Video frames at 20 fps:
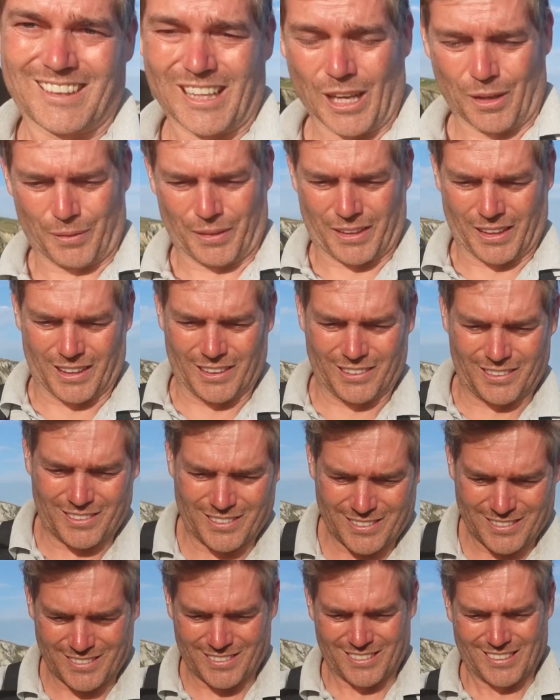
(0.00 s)
There we go.
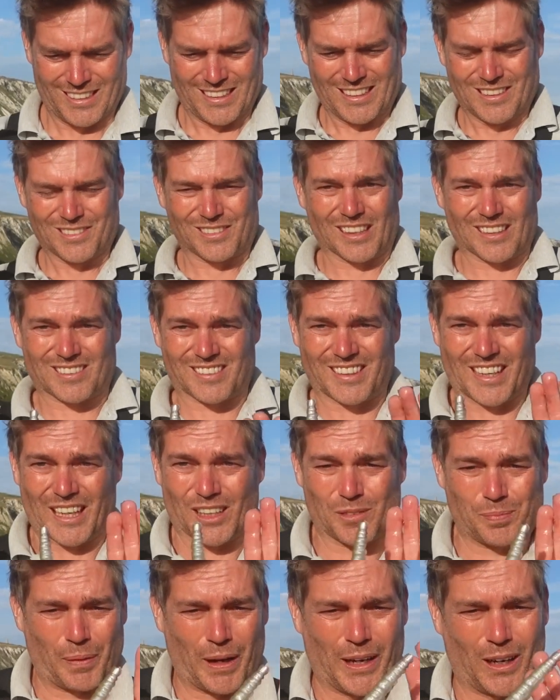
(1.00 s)
So that's the
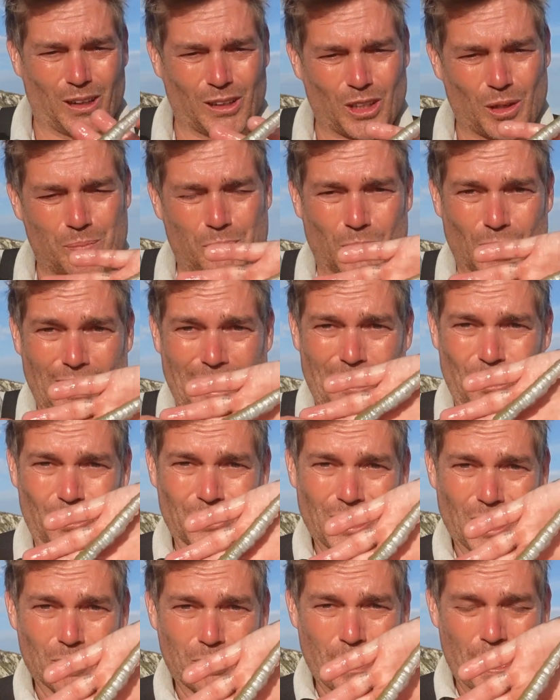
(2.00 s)
next bait I'm going to put out
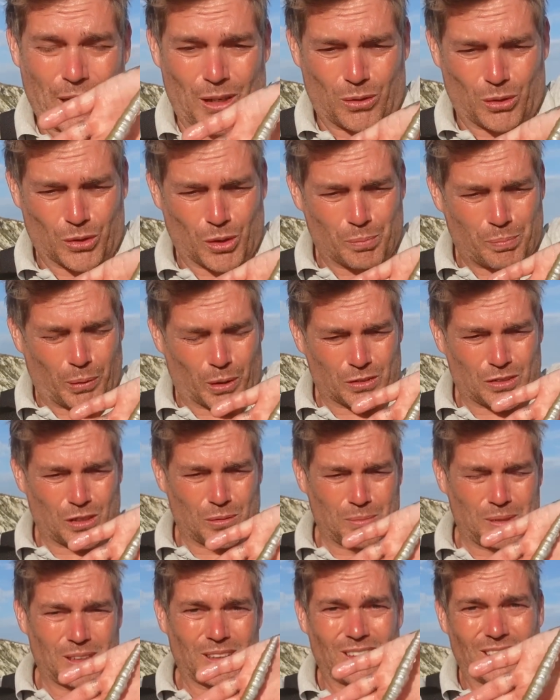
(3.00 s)
on that pennel on the
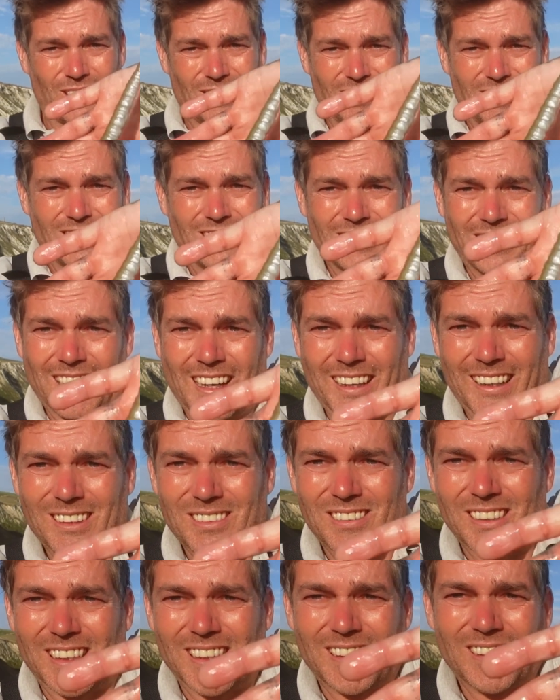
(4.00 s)
bottom. There you can
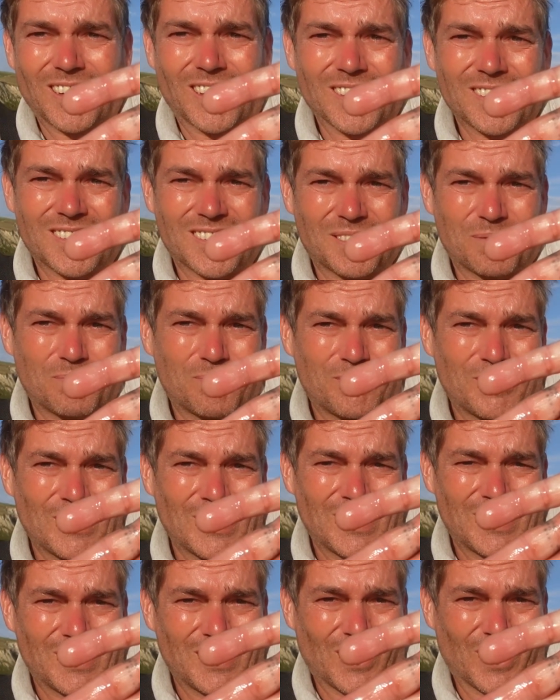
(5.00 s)
see, nice
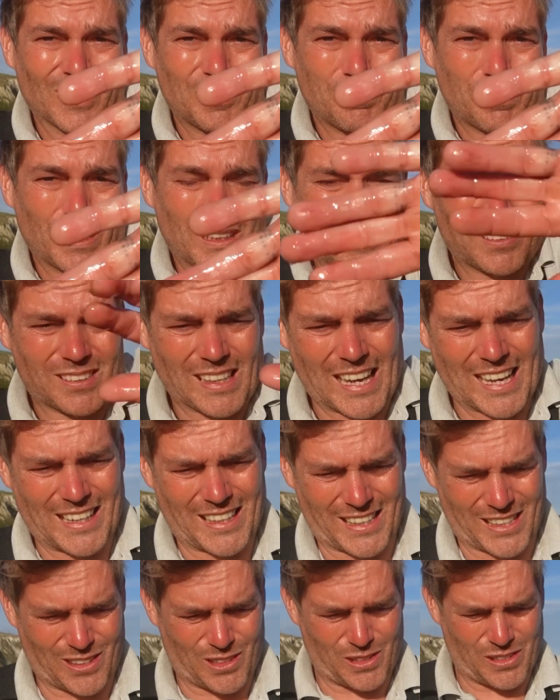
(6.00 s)
big
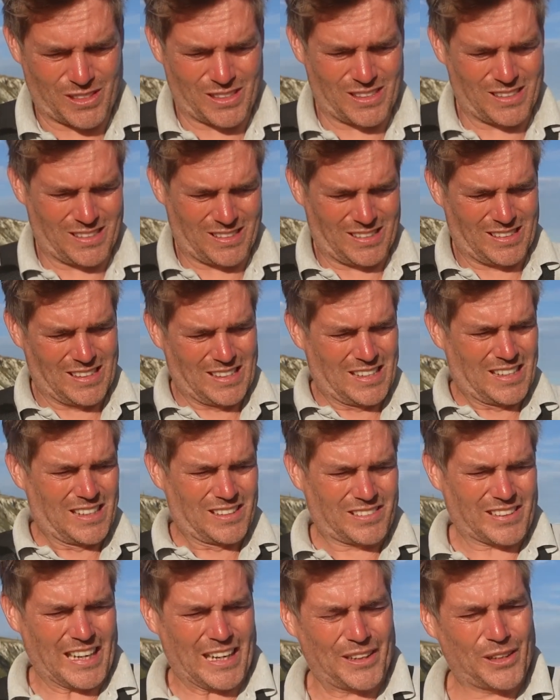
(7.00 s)
sand eel.
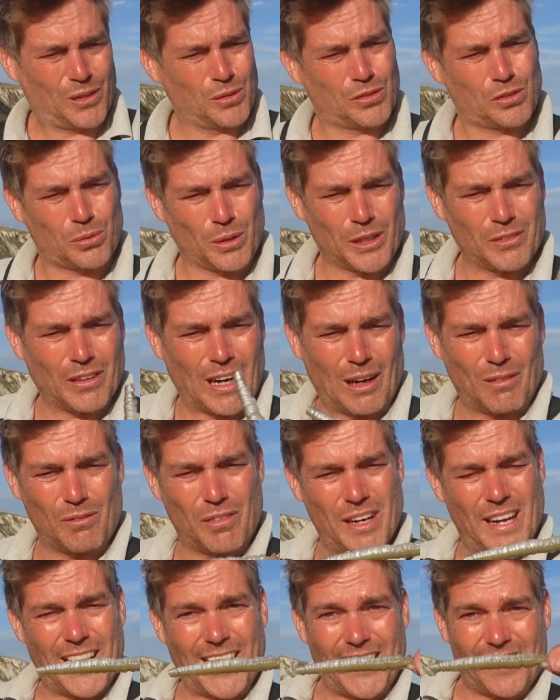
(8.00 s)
Sand eel squid wrap,
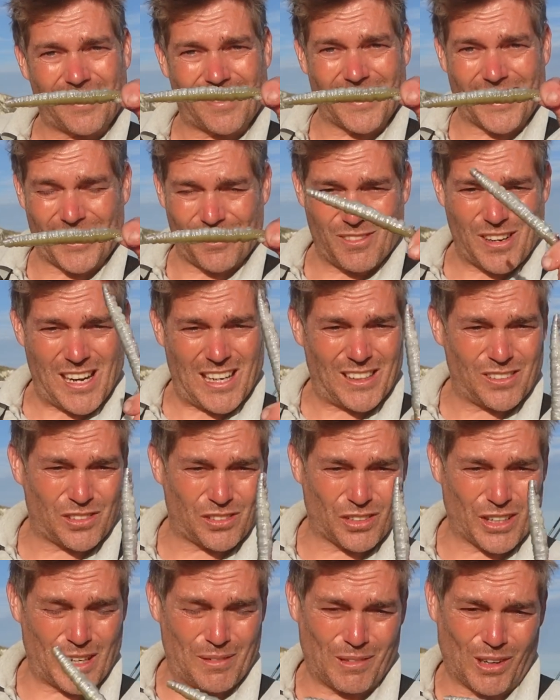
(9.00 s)
really thin, really
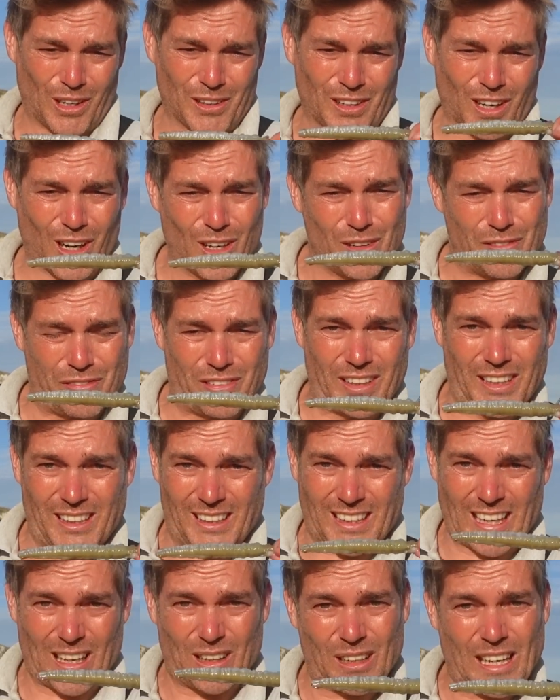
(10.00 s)
streamlined. Hopefully
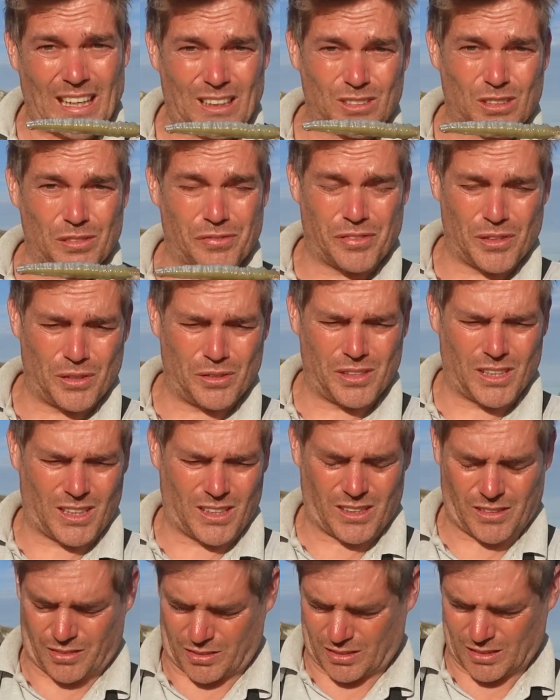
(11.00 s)
get an extra few
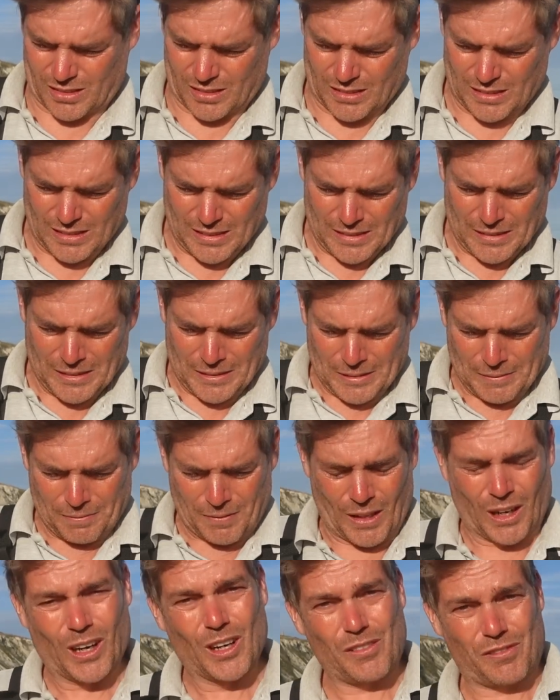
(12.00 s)
yards.
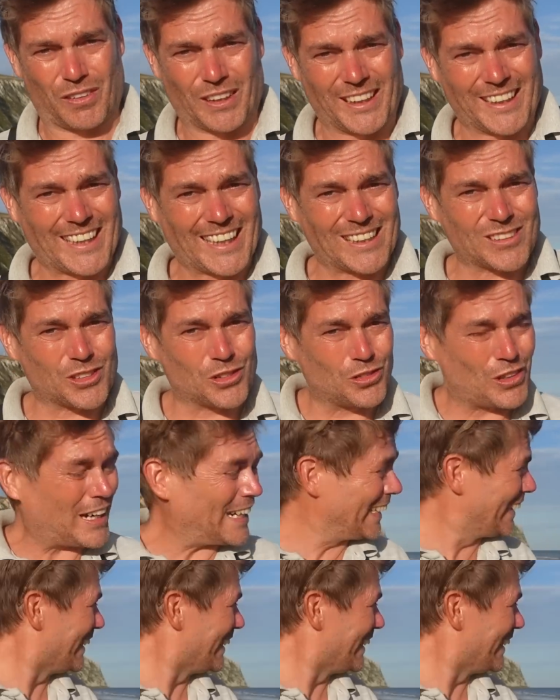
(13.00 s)
Hopefully it gets a ray.